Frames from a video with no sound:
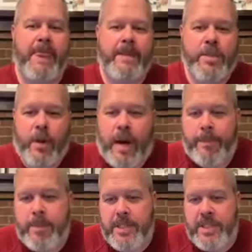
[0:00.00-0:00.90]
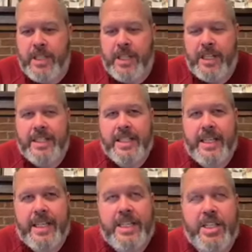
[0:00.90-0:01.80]
So optimism is
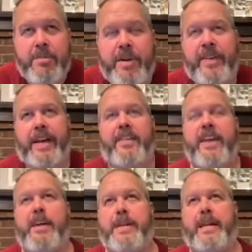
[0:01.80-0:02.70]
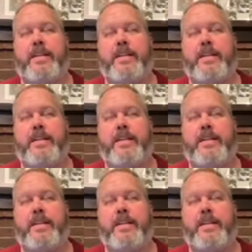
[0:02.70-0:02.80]
the engine. Matter of fact, I think about it